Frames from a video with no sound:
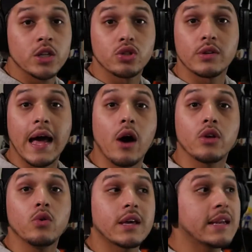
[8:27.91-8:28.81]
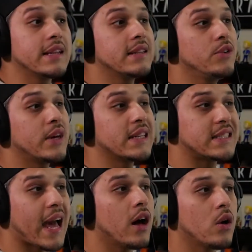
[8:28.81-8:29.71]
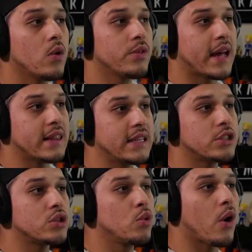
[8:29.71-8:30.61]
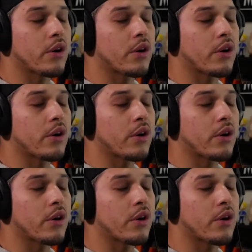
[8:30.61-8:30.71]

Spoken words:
So now you can tell that these two